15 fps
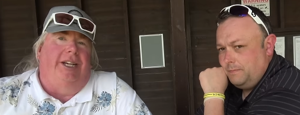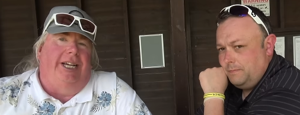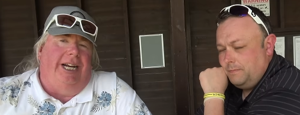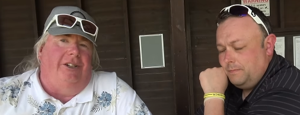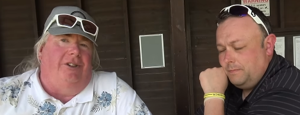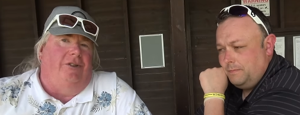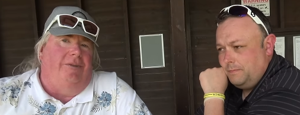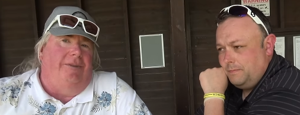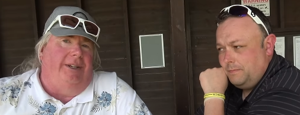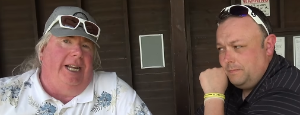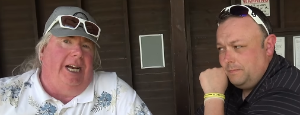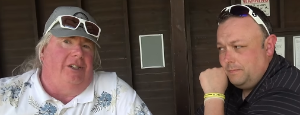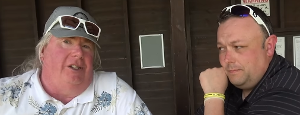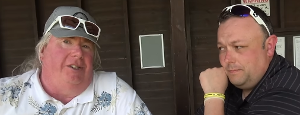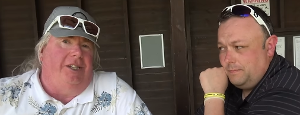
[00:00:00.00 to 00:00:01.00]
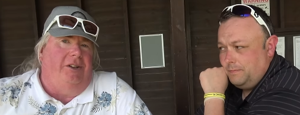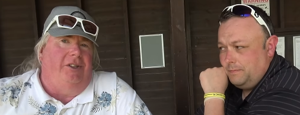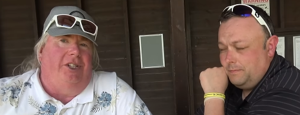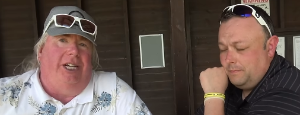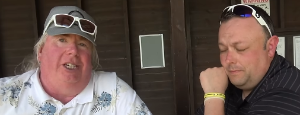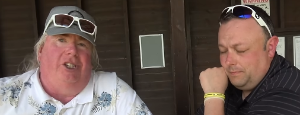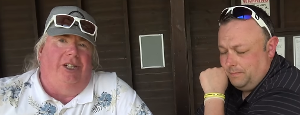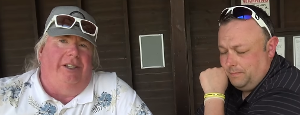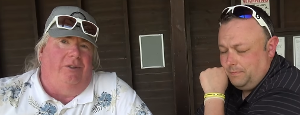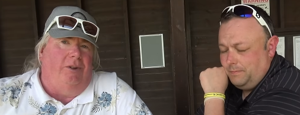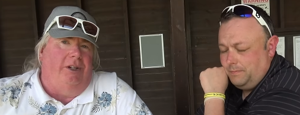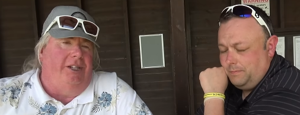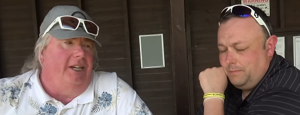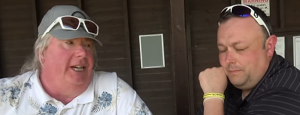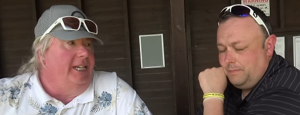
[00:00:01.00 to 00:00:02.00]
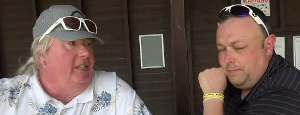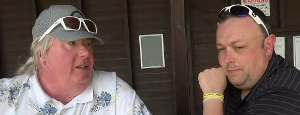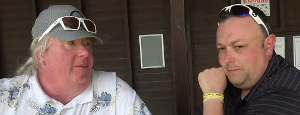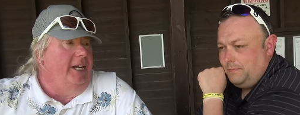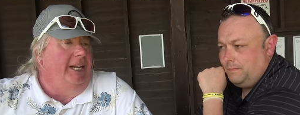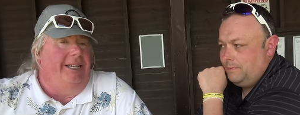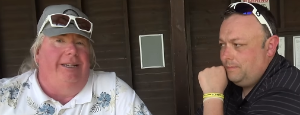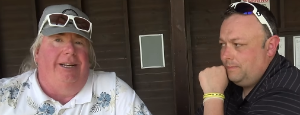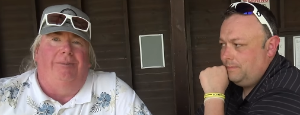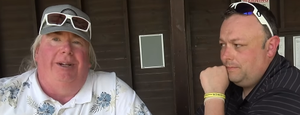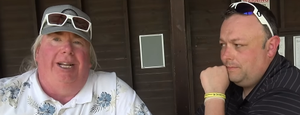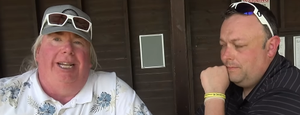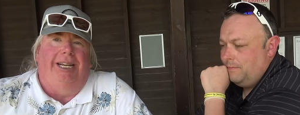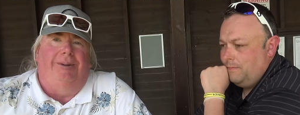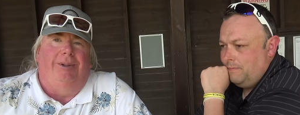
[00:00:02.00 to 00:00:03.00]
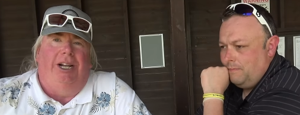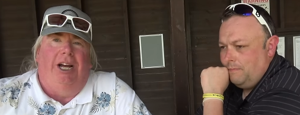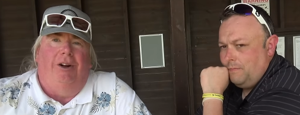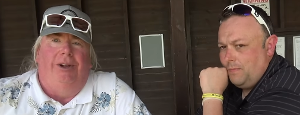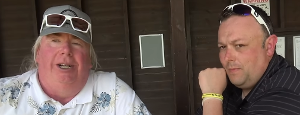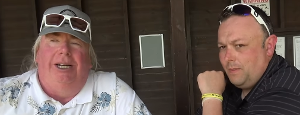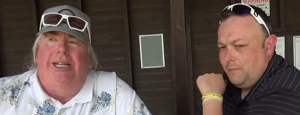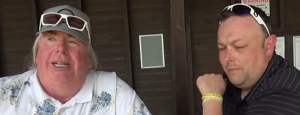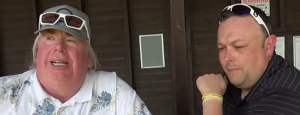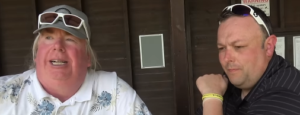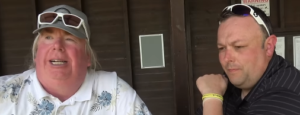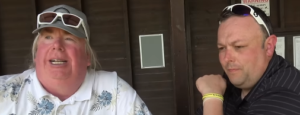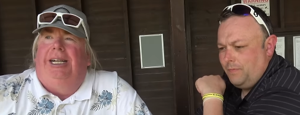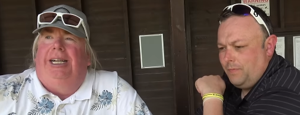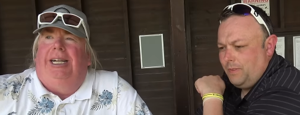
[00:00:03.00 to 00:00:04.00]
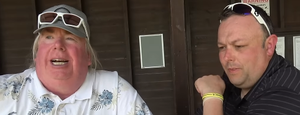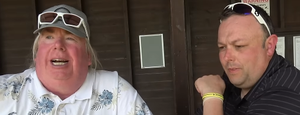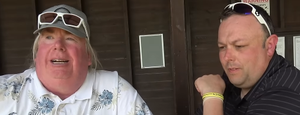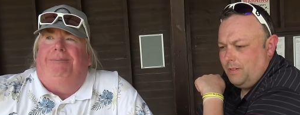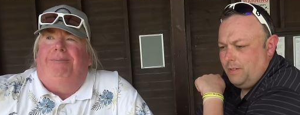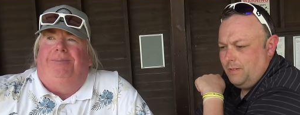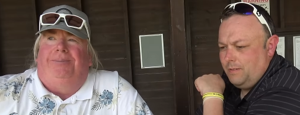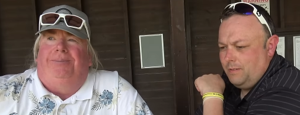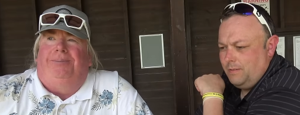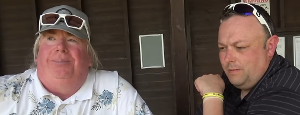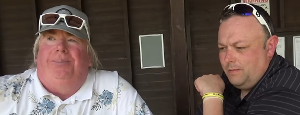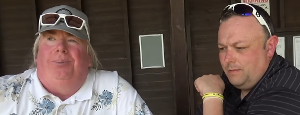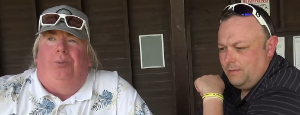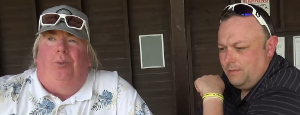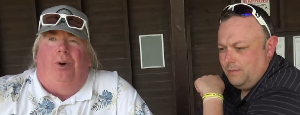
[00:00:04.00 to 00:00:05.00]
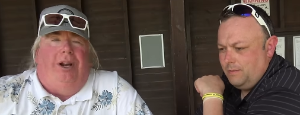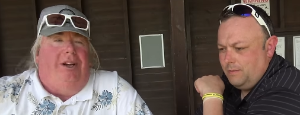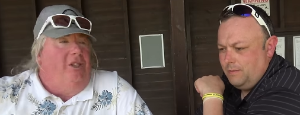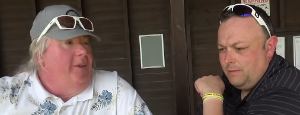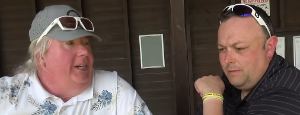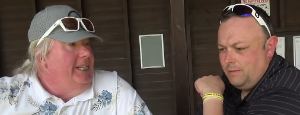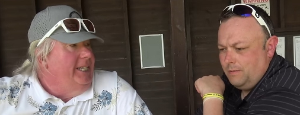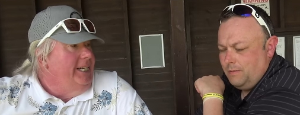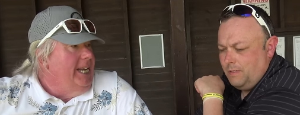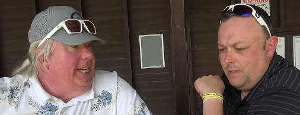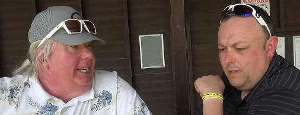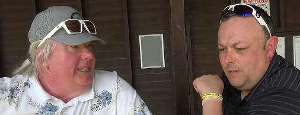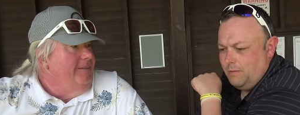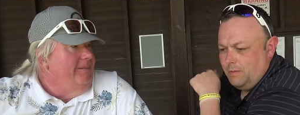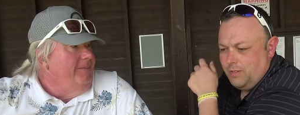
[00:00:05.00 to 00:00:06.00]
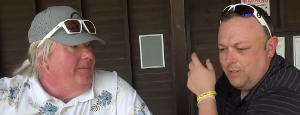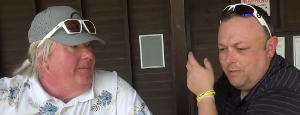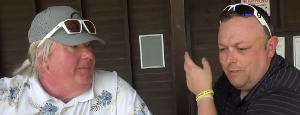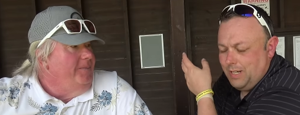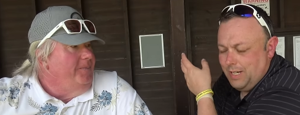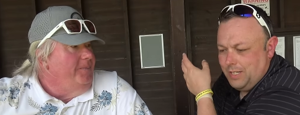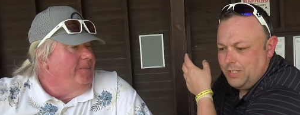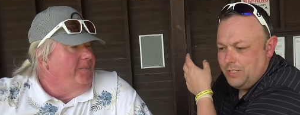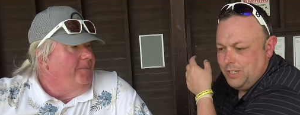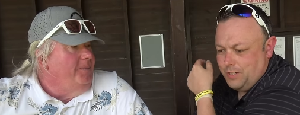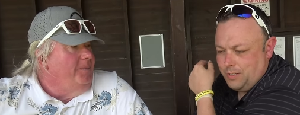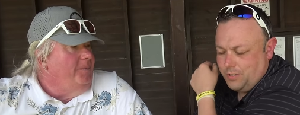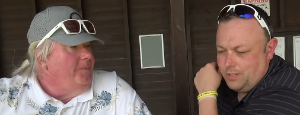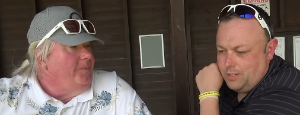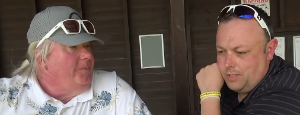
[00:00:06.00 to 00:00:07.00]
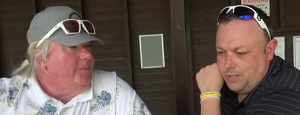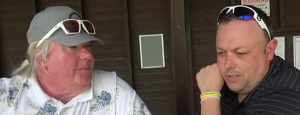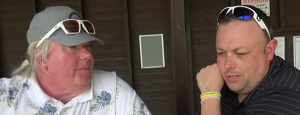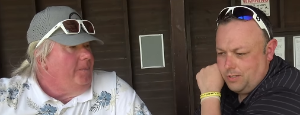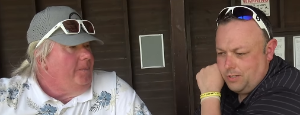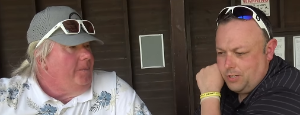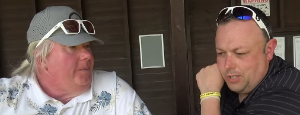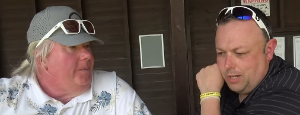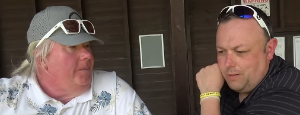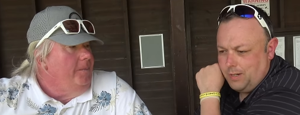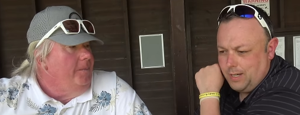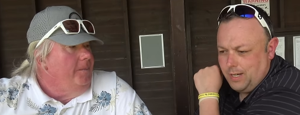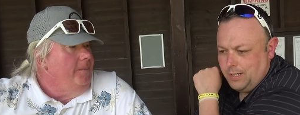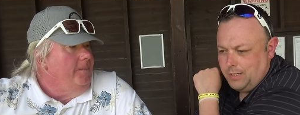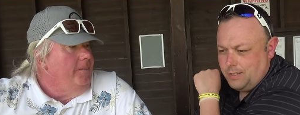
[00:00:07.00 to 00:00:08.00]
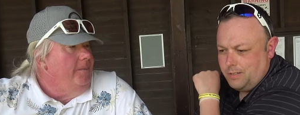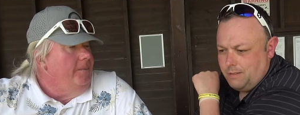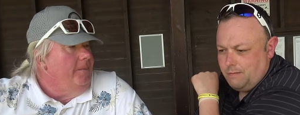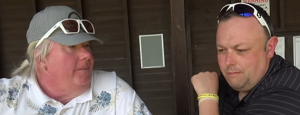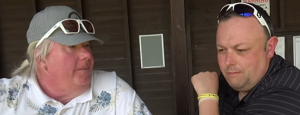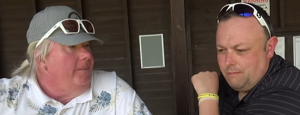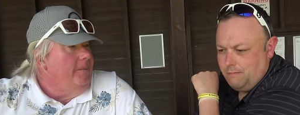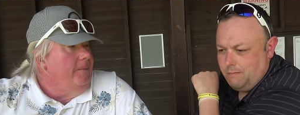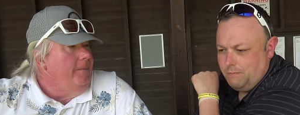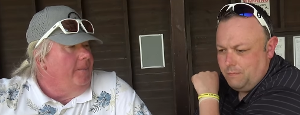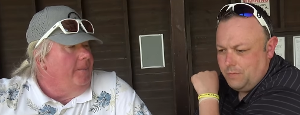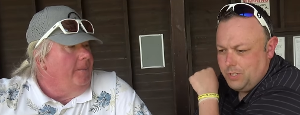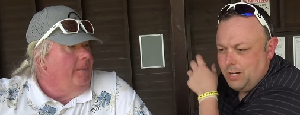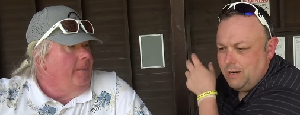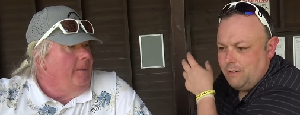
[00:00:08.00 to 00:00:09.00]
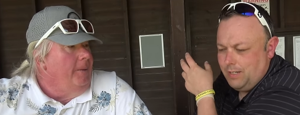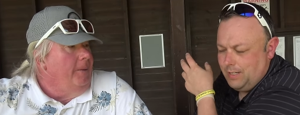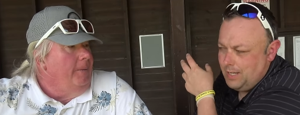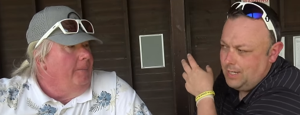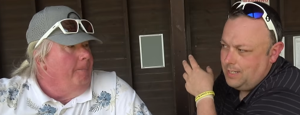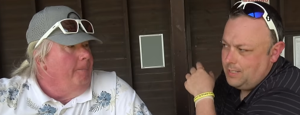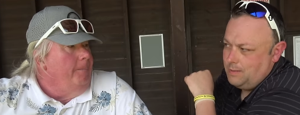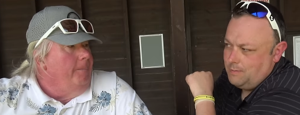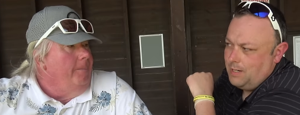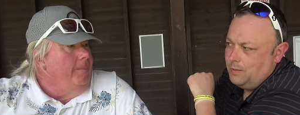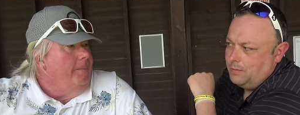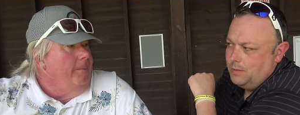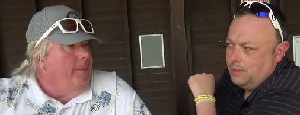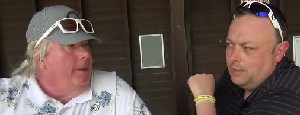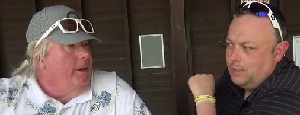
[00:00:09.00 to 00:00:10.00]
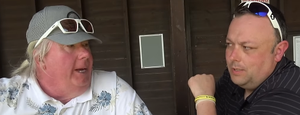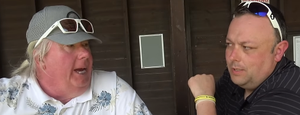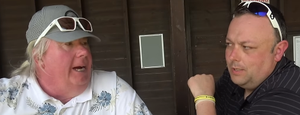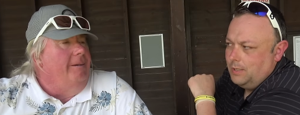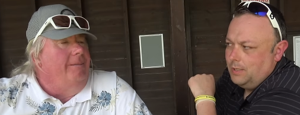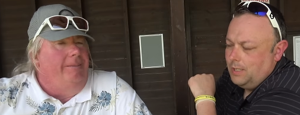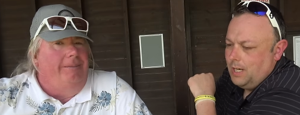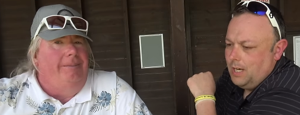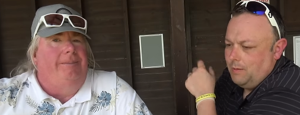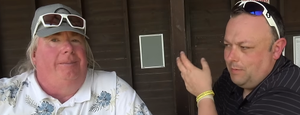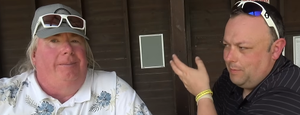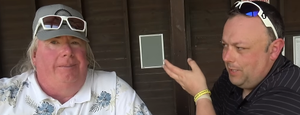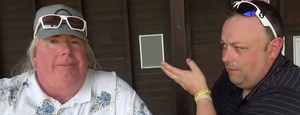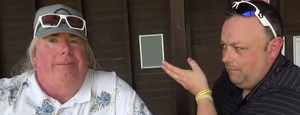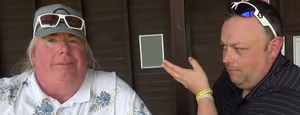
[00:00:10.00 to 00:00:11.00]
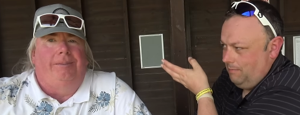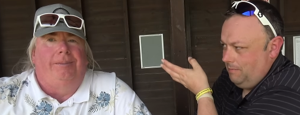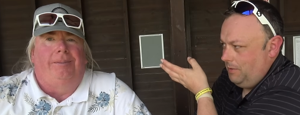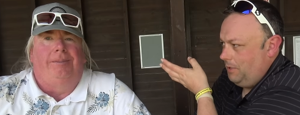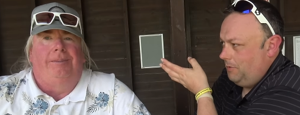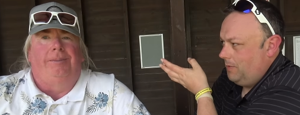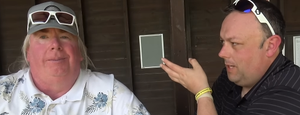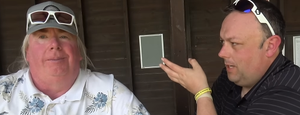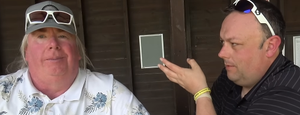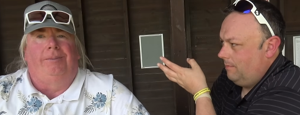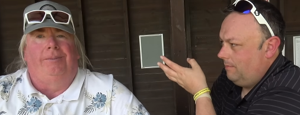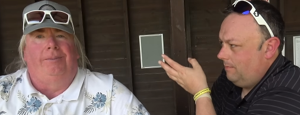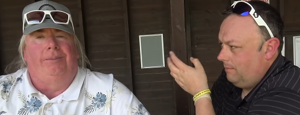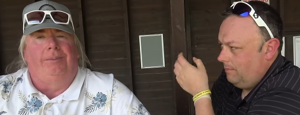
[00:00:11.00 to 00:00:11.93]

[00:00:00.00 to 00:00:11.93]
Speaker 1: the actual National Association. If you want to donate some money, there'll be a link below. Um, what else do we need to say?
Speaker 2: Well, I think really it's, it's just, just to showcase charity days as well. Yeah. Um, I mean, you've done